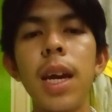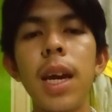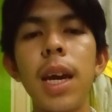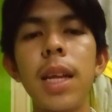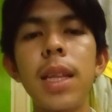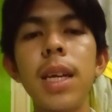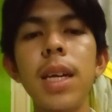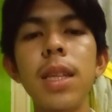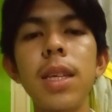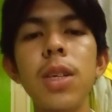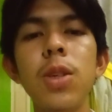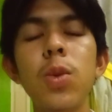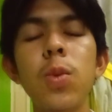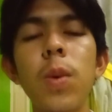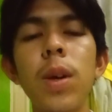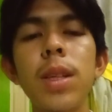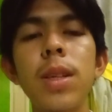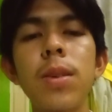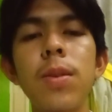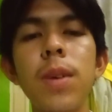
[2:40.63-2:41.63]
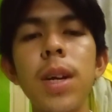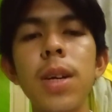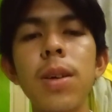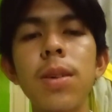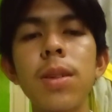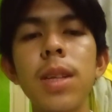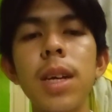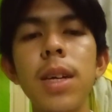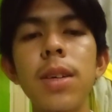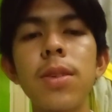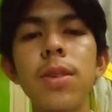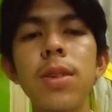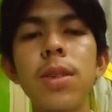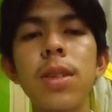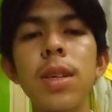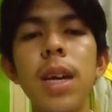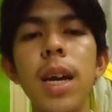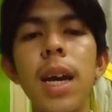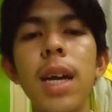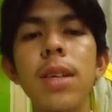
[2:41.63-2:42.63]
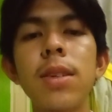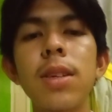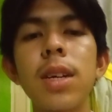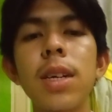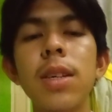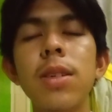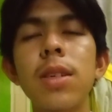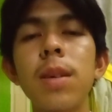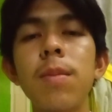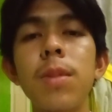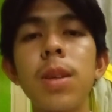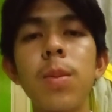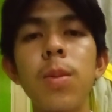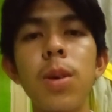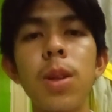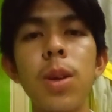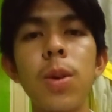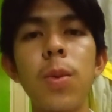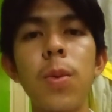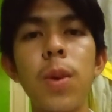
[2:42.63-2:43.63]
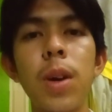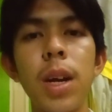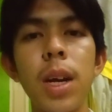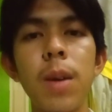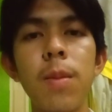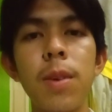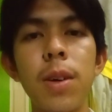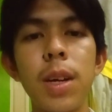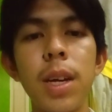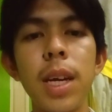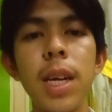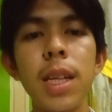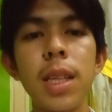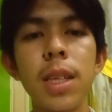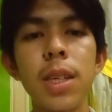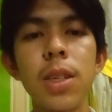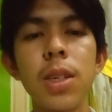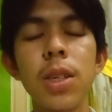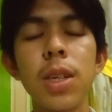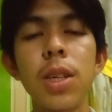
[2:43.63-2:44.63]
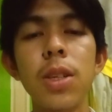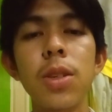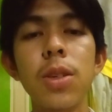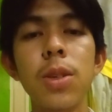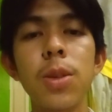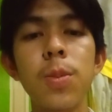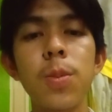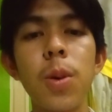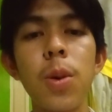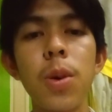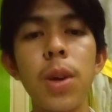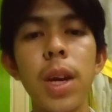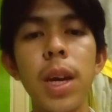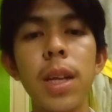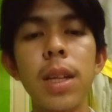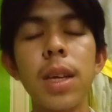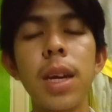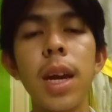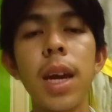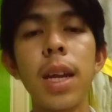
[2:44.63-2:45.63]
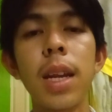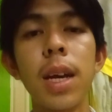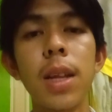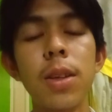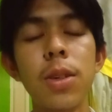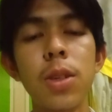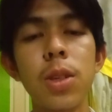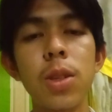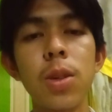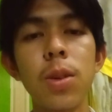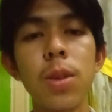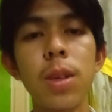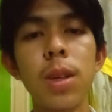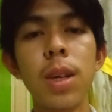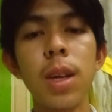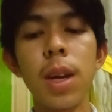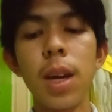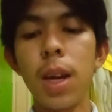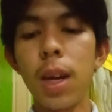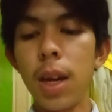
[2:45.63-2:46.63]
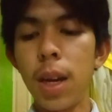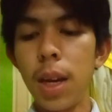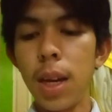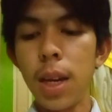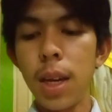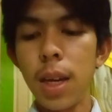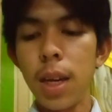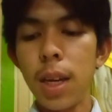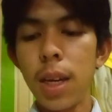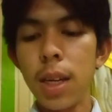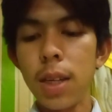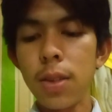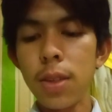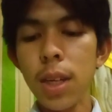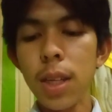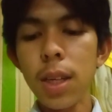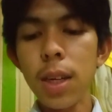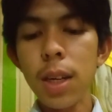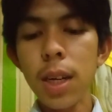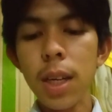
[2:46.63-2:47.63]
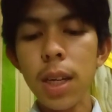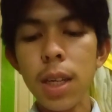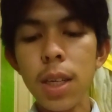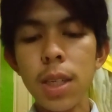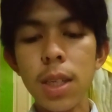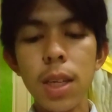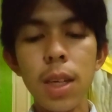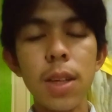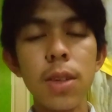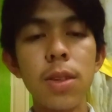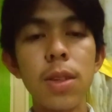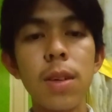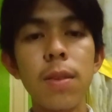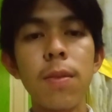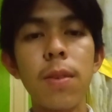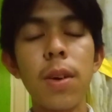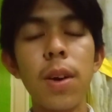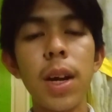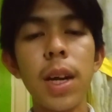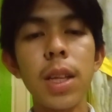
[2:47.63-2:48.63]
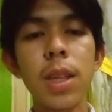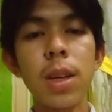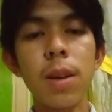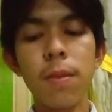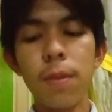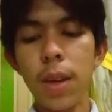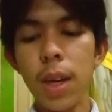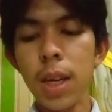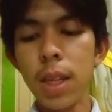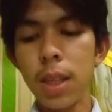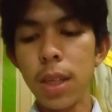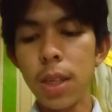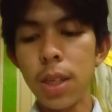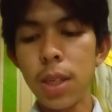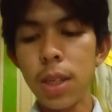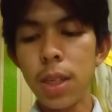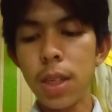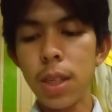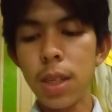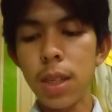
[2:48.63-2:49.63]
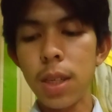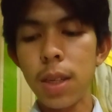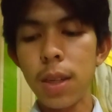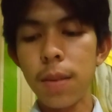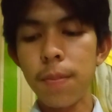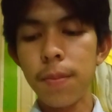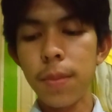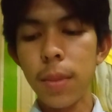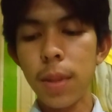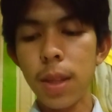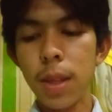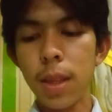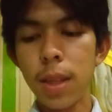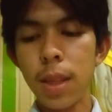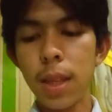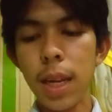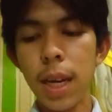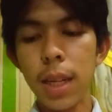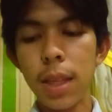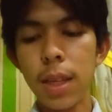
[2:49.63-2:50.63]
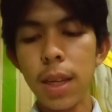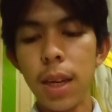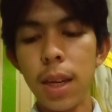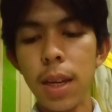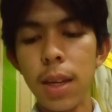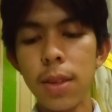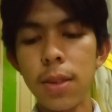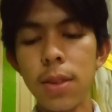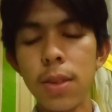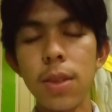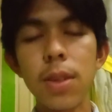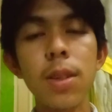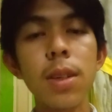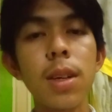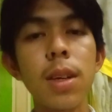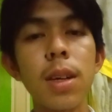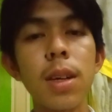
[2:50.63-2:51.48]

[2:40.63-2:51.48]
and that is widely recognized as acceptable wherever English is spoken and understood. Standard English is the variety of English that is